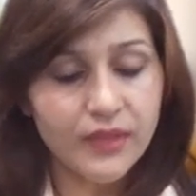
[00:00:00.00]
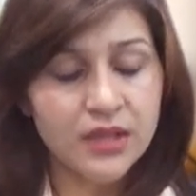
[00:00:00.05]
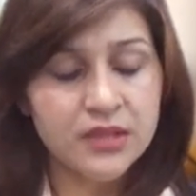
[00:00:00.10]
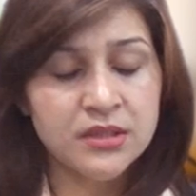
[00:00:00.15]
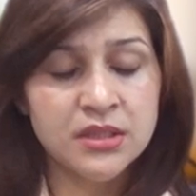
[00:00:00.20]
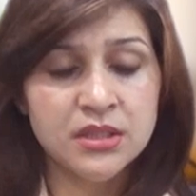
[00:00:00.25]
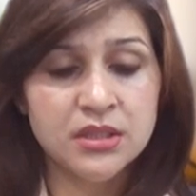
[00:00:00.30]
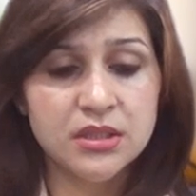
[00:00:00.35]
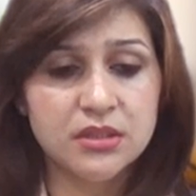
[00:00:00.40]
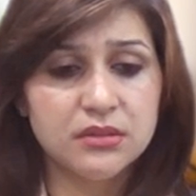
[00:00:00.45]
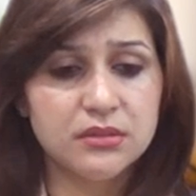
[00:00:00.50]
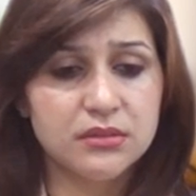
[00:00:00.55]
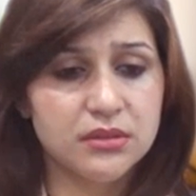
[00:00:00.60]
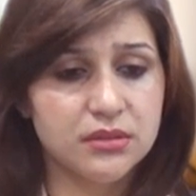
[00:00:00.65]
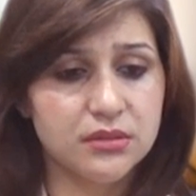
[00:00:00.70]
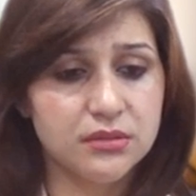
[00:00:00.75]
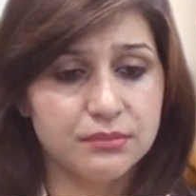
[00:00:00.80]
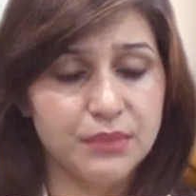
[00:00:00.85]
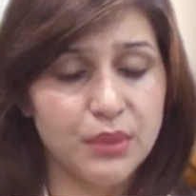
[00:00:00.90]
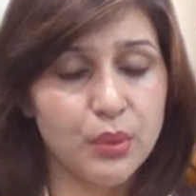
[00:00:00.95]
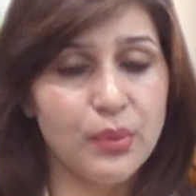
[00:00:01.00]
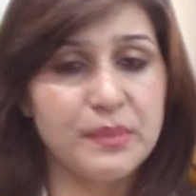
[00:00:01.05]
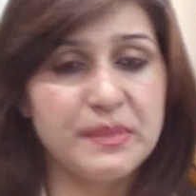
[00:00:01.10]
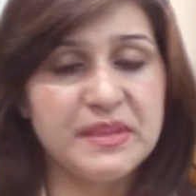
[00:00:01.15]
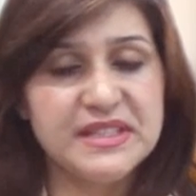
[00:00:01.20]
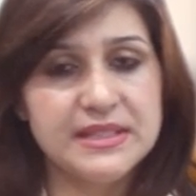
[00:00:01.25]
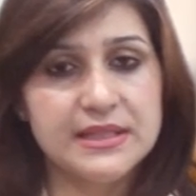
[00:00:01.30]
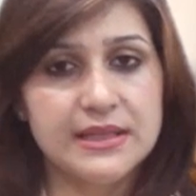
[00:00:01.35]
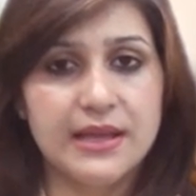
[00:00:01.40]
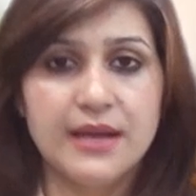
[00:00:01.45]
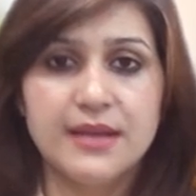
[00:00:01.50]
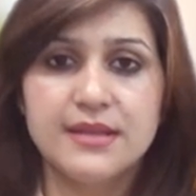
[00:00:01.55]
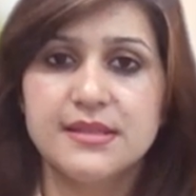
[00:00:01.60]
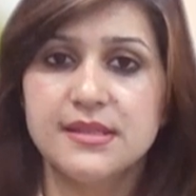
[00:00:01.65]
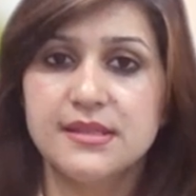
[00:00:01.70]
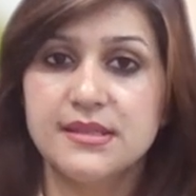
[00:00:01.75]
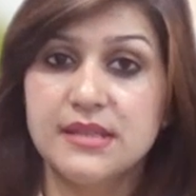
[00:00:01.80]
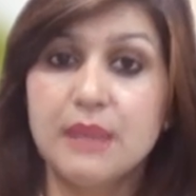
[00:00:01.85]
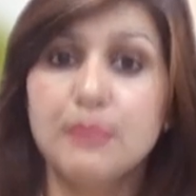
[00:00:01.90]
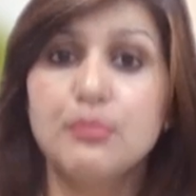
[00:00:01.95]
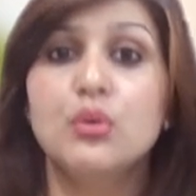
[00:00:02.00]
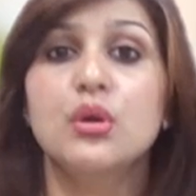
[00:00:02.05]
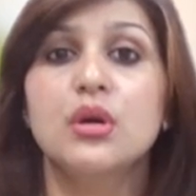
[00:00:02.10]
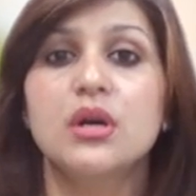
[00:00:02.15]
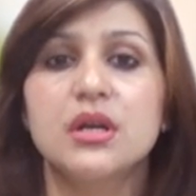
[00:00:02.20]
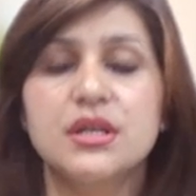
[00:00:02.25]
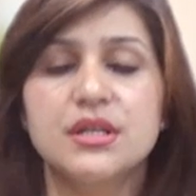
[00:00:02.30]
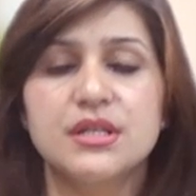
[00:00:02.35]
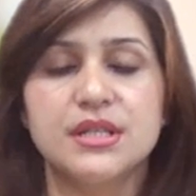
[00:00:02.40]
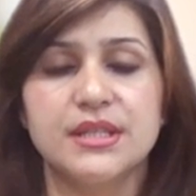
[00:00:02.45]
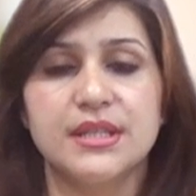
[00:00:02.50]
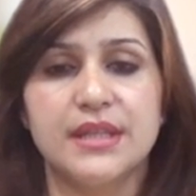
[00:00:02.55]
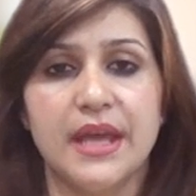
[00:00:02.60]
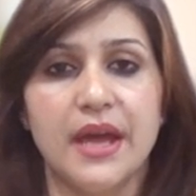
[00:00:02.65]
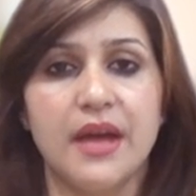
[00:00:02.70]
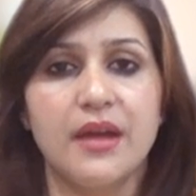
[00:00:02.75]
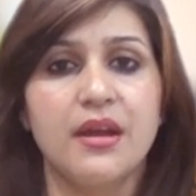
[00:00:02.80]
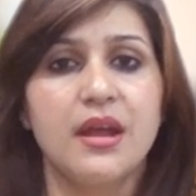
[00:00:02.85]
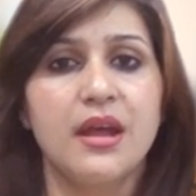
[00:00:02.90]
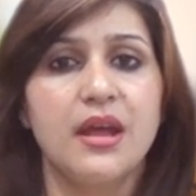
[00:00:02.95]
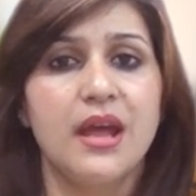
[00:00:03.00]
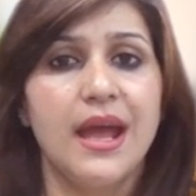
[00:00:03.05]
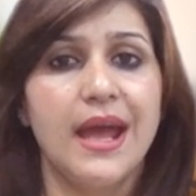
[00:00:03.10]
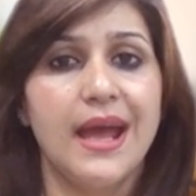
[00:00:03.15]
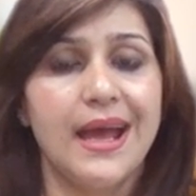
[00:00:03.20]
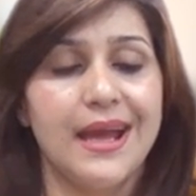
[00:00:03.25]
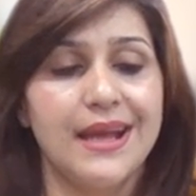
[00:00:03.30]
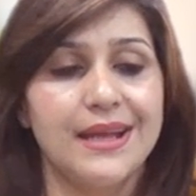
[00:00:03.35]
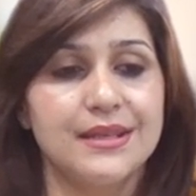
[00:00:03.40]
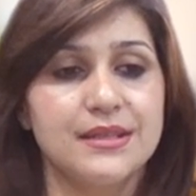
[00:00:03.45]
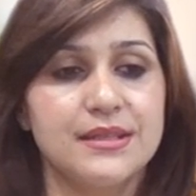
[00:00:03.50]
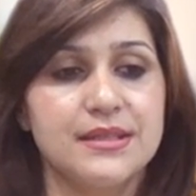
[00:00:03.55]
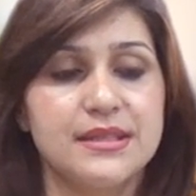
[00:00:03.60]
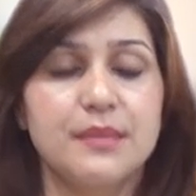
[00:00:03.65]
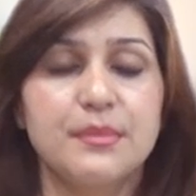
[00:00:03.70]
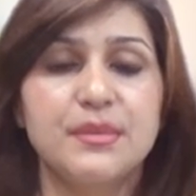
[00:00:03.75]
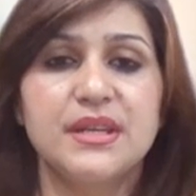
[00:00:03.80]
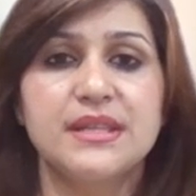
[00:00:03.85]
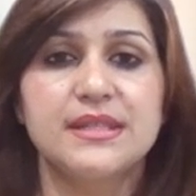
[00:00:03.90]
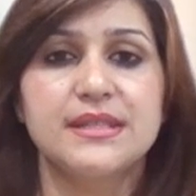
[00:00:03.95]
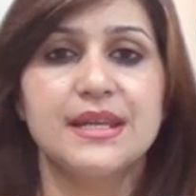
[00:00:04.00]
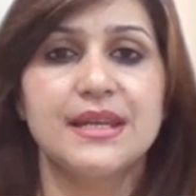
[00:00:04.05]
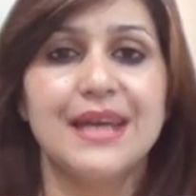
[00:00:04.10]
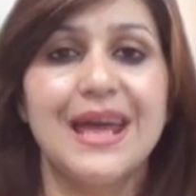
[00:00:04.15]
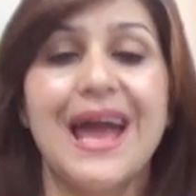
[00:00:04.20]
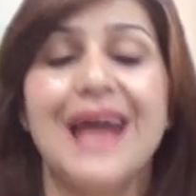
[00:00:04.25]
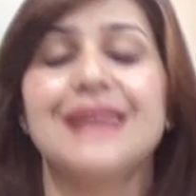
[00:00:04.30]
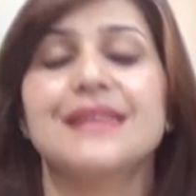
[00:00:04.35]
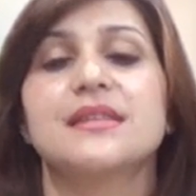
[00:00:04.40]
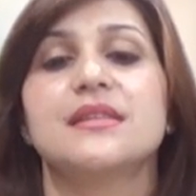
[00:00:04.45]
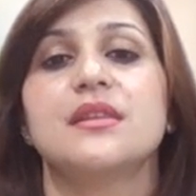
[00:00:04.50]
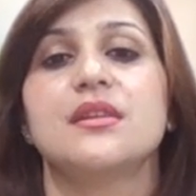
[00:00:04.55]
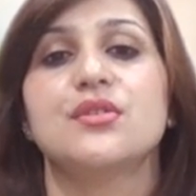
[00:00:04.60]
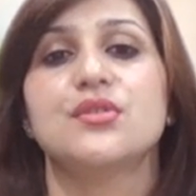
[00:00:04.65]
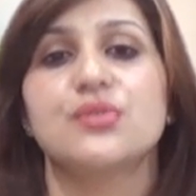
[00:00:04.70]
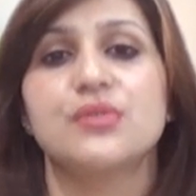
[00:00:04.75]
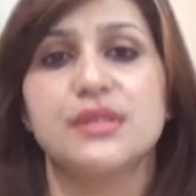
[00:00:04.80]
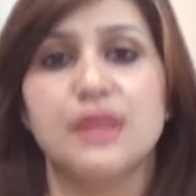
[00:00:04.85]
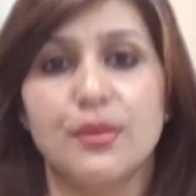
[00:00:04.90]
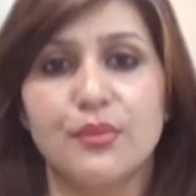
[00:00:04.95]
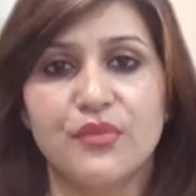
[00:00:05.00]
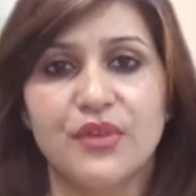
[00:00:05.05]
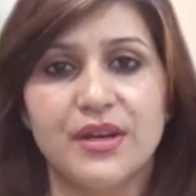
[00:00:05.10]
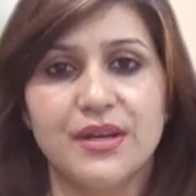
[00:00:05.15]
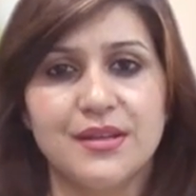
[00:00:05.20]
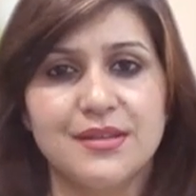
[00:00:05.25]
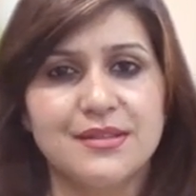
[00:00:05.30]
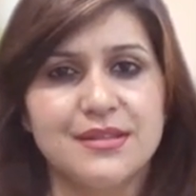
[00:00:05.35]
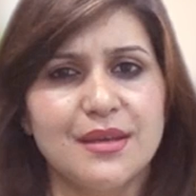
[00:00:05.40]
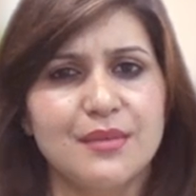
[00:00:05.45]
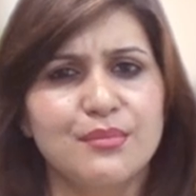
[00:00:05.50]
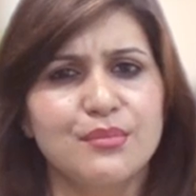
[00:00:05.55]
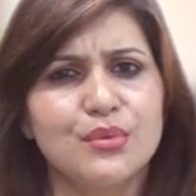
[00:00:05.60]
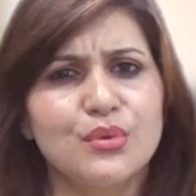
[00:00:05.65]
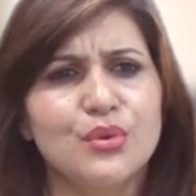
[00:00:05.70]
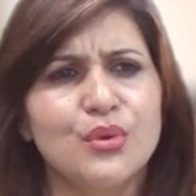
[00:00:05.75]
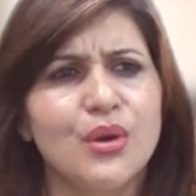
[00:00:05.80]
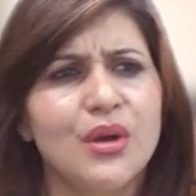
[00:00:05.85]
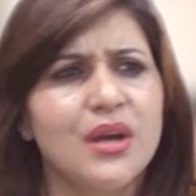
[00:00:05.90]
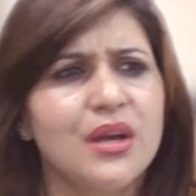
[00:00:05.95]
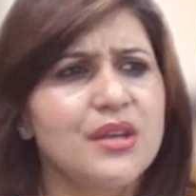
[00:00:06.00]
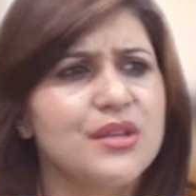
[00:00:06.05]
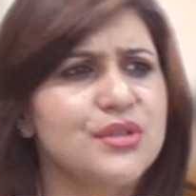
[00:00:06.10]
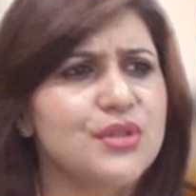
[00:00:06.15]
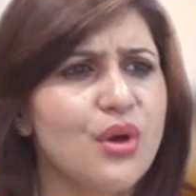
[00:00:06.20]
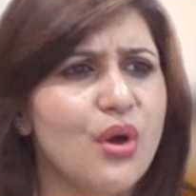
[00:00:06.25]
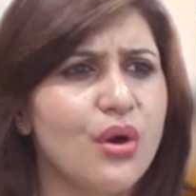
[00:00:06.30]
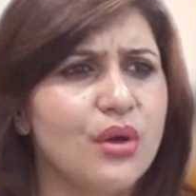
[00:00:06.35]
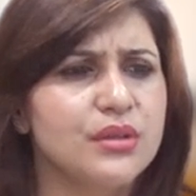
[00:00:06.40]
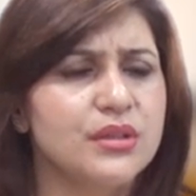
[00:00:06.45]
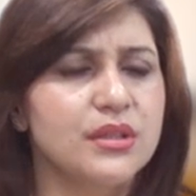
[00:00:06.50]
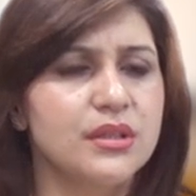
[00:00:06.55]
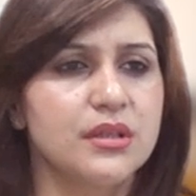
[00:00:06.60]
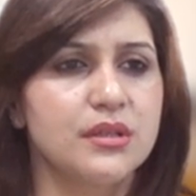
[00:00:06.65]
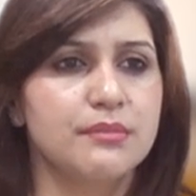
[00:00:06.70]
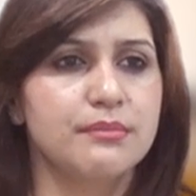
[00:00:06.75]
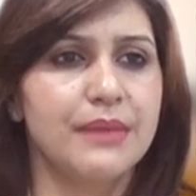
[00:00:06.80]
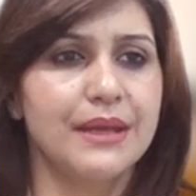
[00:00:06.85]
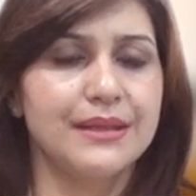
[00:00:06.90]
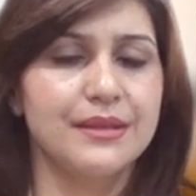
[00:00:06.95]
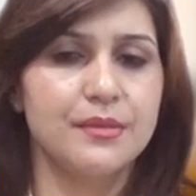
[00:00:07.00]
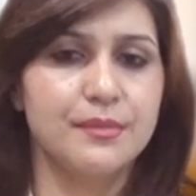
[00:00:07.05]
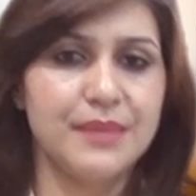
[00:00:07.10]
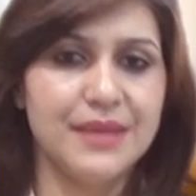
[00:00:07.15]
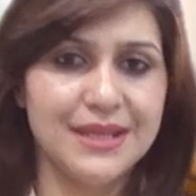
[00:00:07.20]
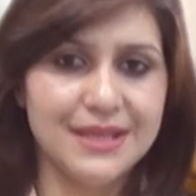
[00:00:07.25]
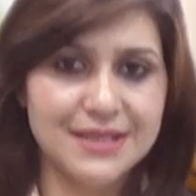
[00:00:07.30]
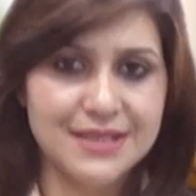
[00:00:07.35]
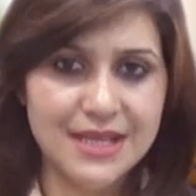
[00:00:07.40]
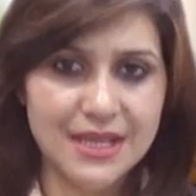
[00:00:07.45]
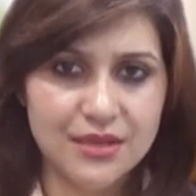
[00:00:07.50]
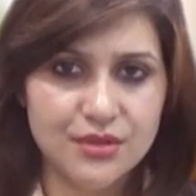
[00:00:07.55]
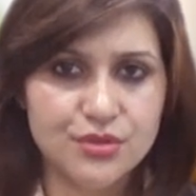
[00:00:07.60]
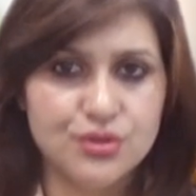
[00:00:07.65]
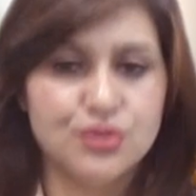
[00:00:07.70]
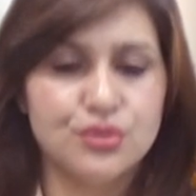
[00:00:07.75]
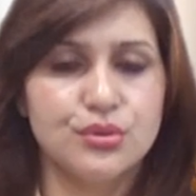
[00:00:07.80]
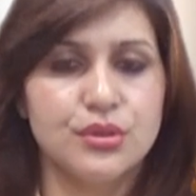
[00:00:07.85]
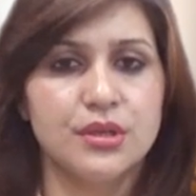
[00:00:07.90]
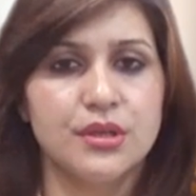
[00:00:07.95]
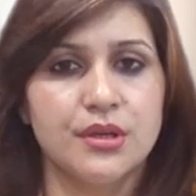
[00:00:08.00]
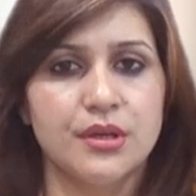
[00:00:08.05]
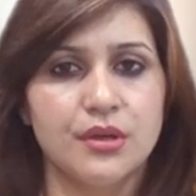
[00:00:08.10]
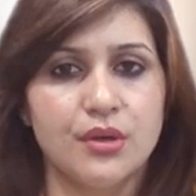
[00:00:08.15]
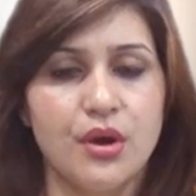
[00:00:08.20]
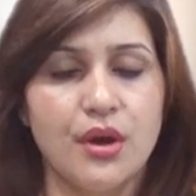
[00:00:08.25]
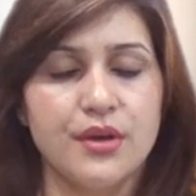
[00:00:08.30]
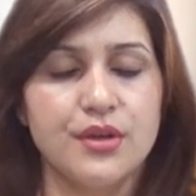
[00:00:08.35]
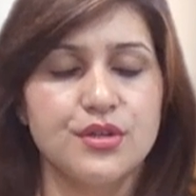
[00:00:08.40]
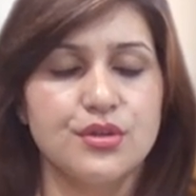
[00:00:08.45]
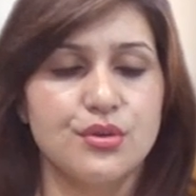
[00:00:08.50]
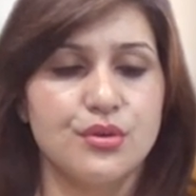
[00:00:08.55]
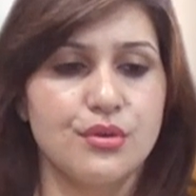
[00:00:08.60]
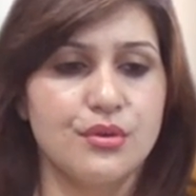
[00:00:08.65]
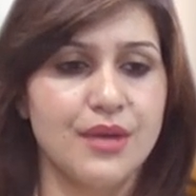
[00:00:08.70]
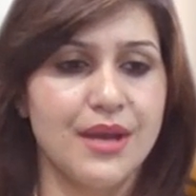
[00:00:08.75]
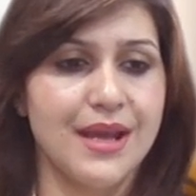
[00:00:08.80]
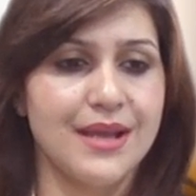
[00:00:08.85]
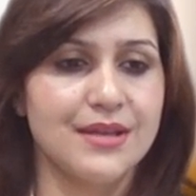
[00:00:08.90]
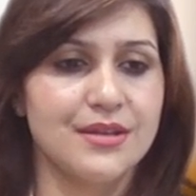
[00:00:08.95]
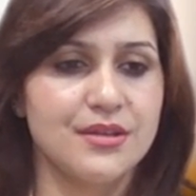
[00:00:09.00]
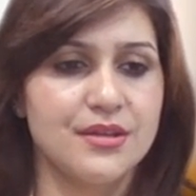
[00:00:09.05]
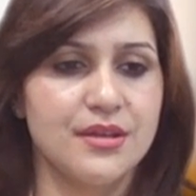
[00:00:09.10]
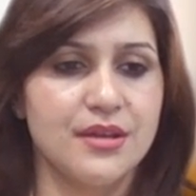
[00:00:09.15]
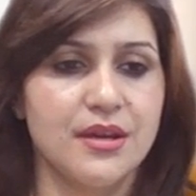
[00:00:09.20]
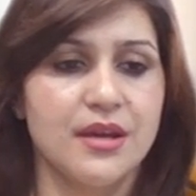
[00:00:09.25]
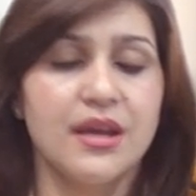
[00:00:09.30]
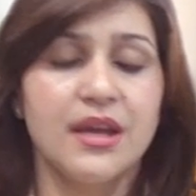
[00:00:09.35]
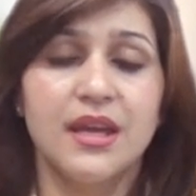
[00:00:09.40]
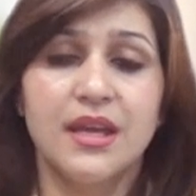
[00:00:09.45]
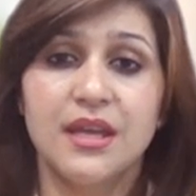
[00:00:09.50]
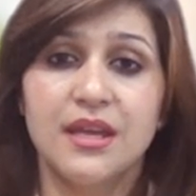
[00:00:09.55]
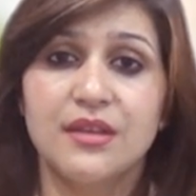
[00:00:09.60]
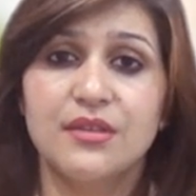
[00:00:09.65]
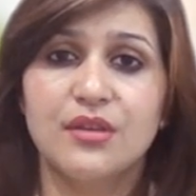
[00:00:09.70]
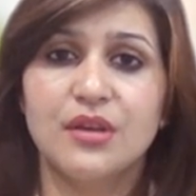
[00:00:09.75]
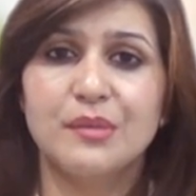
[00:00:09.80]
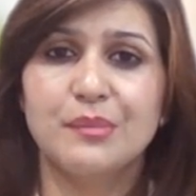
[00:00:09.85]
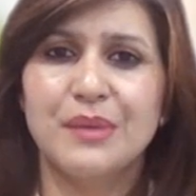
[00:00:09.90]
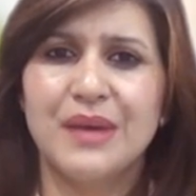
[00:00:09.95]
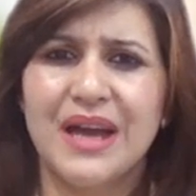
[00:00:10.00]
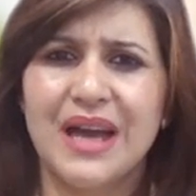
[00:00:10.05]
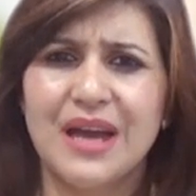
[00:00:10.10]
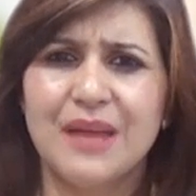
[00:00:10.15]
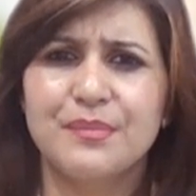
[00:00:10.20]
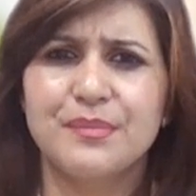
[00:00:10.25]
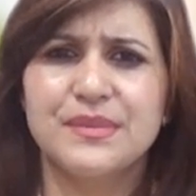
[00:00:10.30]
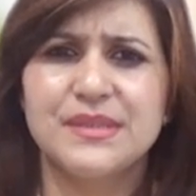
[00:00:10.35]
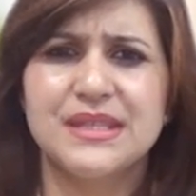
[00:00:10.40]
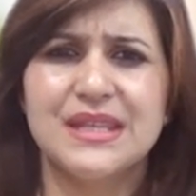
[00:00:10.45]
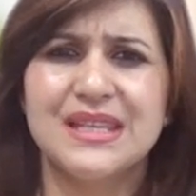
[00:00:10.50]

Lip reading: the women's class, and Sambhu heard it there, and somebody said accident to someone, and Sambhu saw the mother being taken to the corridor, and he thought, perhaps,